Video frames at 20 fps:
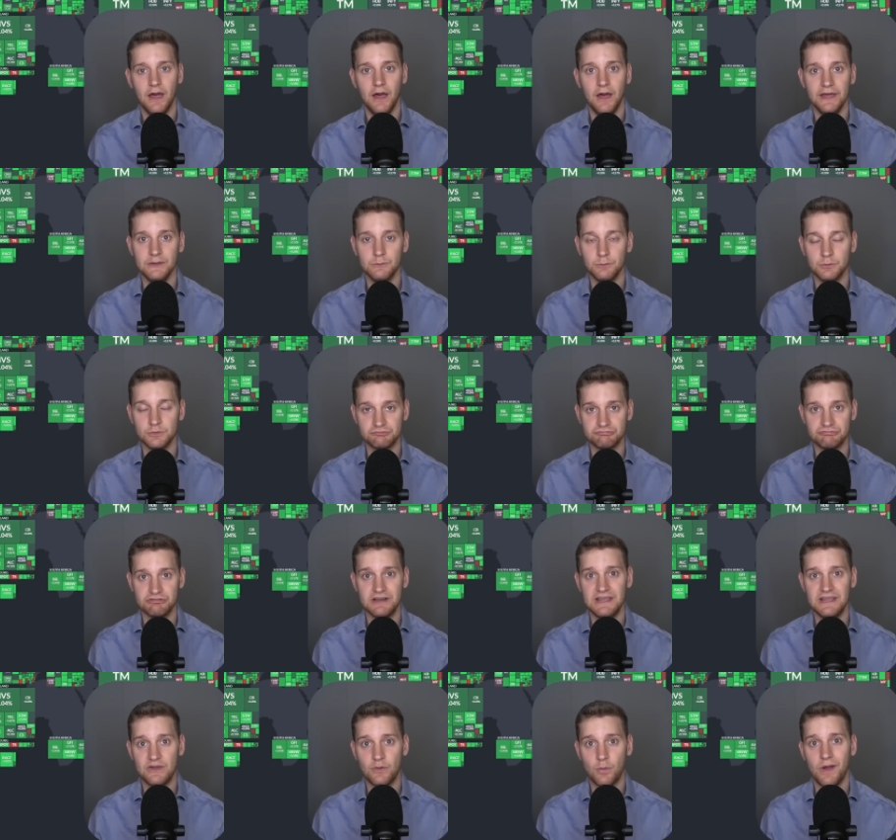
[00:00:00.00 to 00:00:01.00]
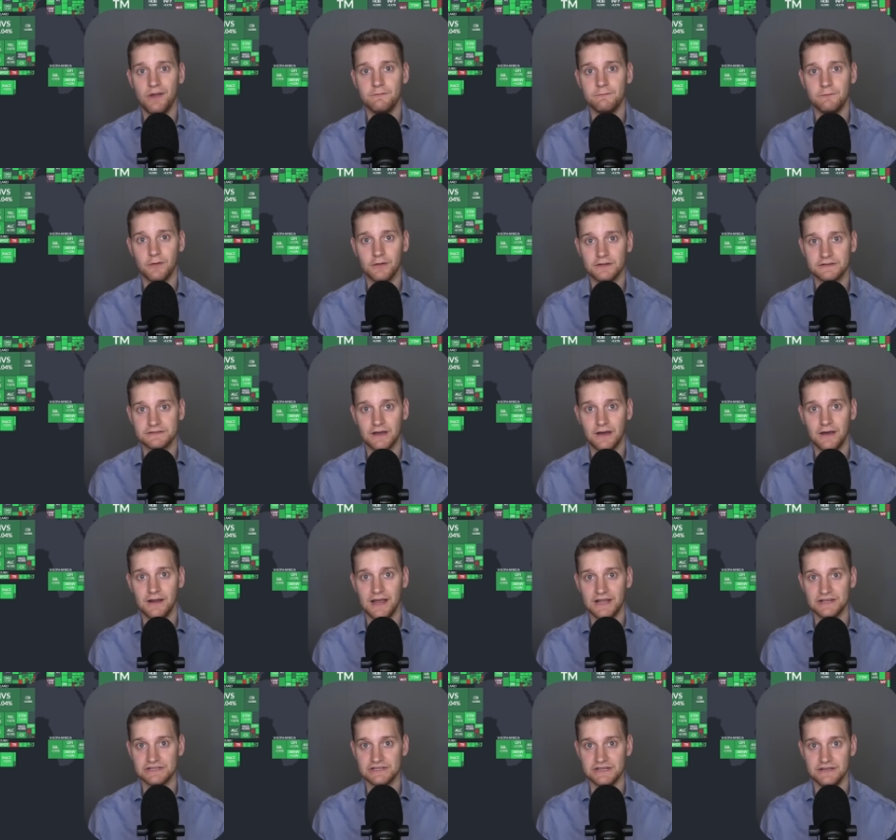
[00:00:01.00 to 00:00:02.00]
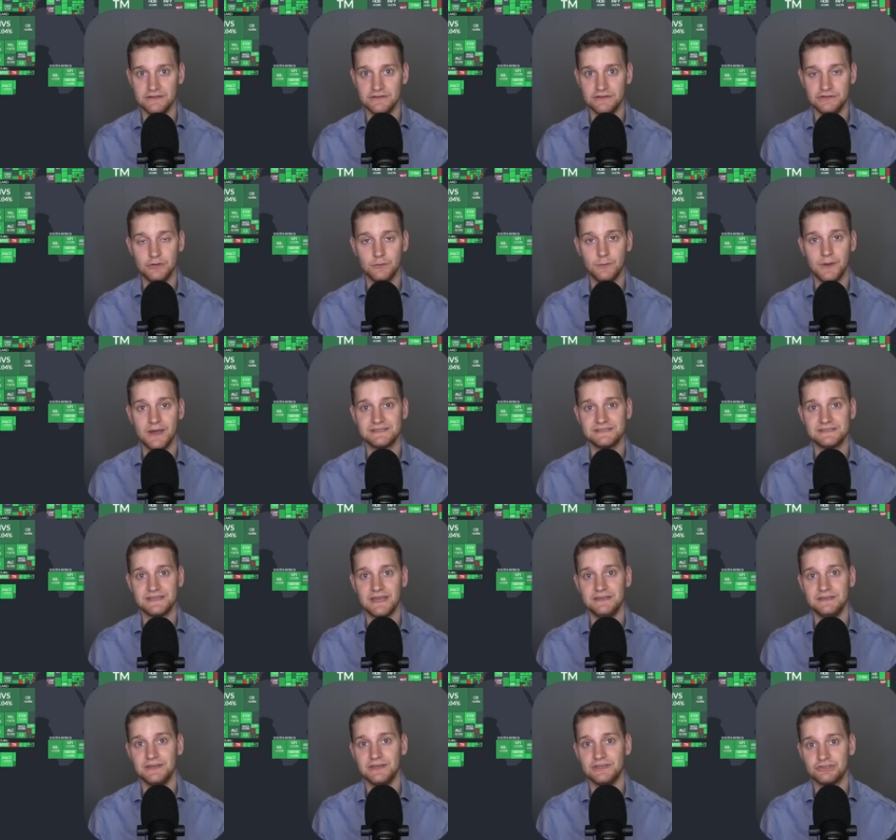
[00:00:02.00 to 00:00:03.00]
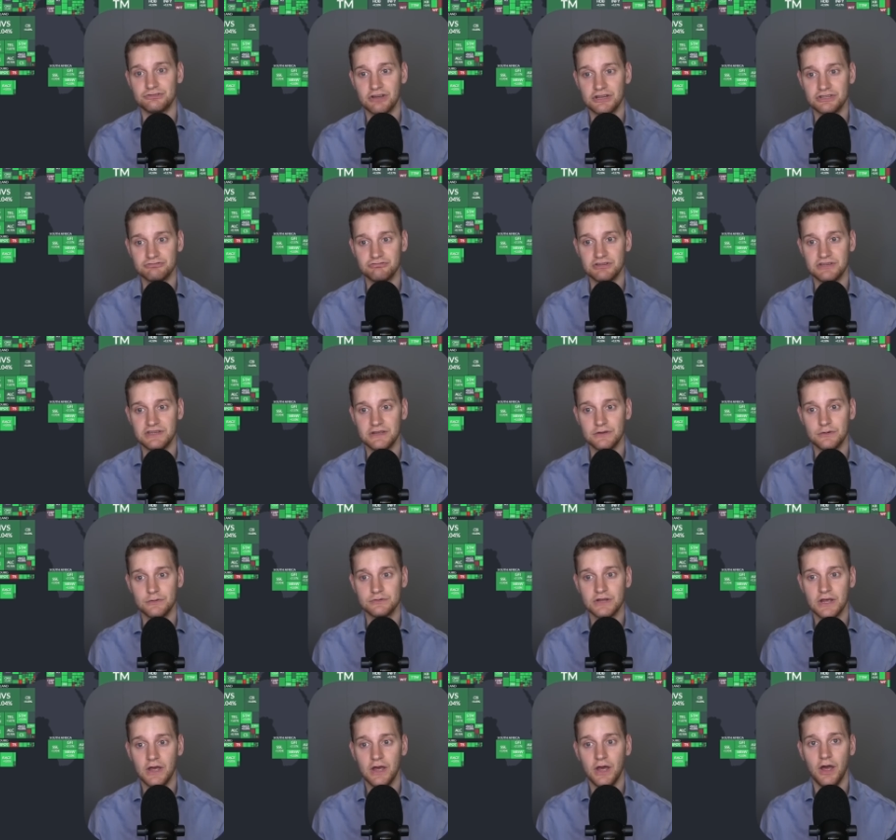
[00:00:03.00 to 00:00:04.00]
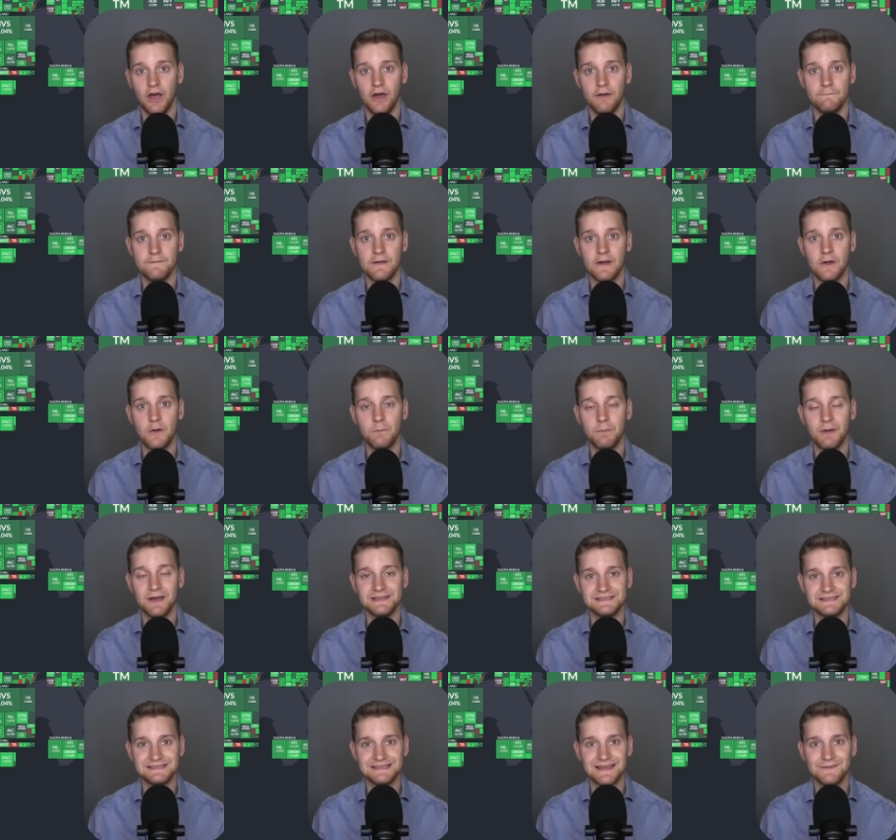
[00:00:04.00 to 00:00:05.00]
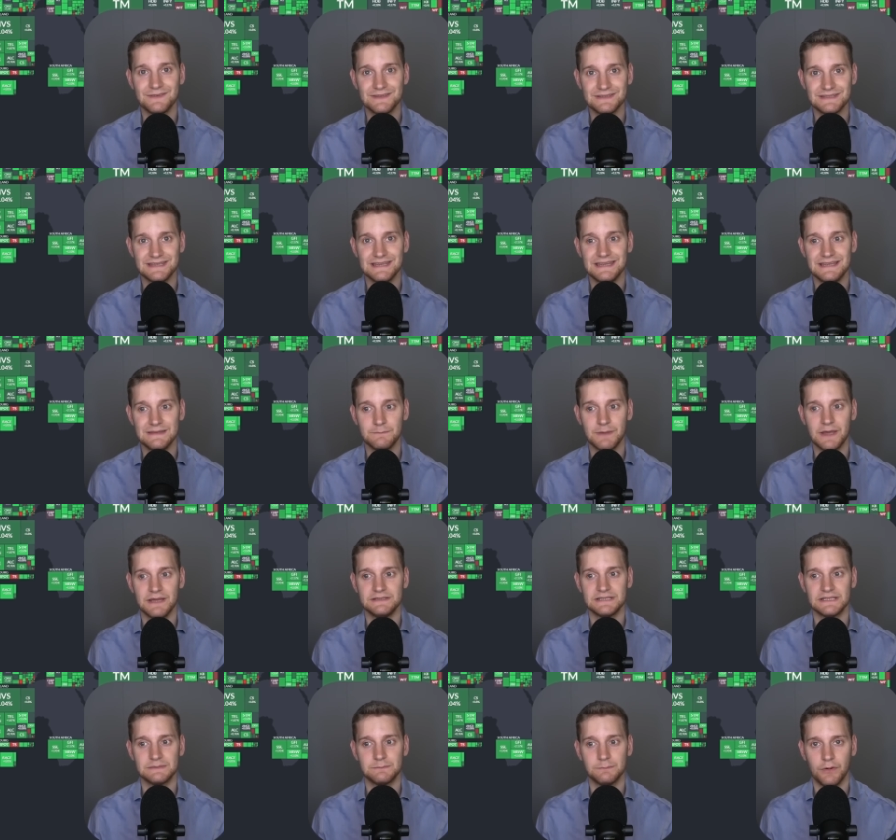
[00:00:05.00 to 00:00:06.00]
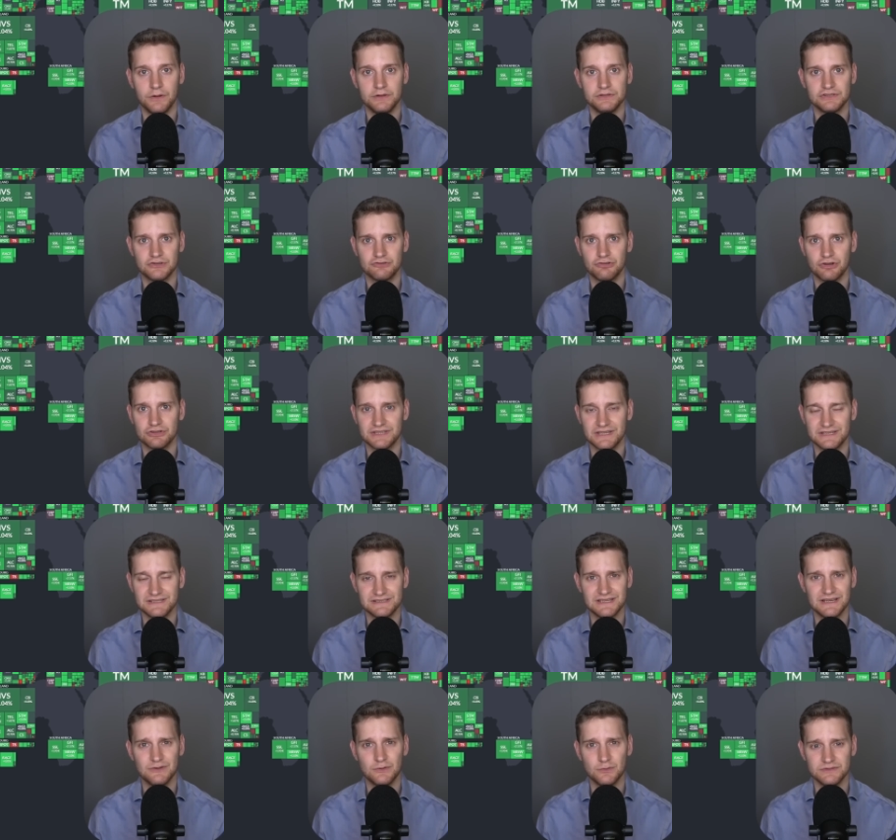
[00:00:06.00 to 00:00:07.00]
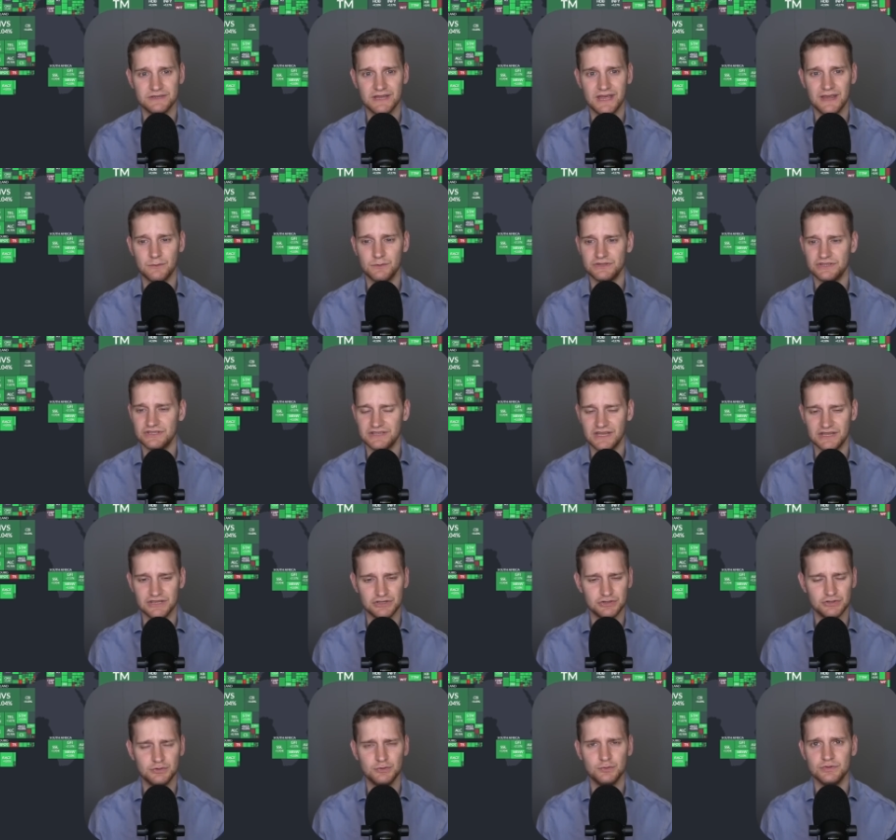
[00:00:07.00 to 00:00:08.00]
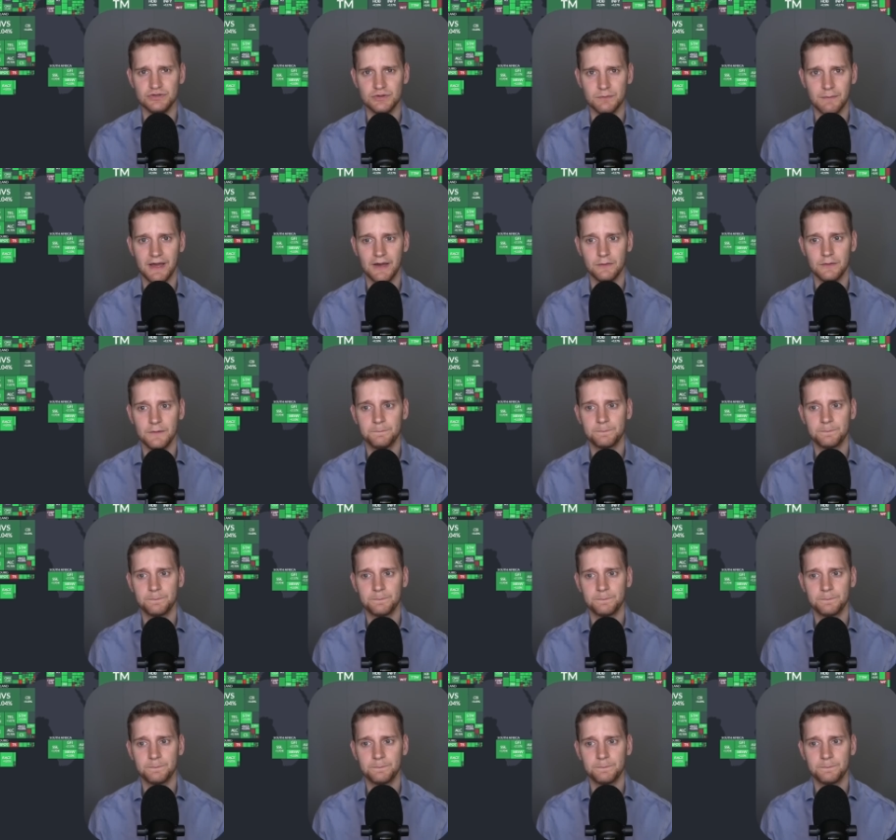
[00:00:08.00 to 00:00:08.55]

It was really quite volatile actually. The US 10-year Treasury yield fell by 17 basis points across a single day, which is a huge amount.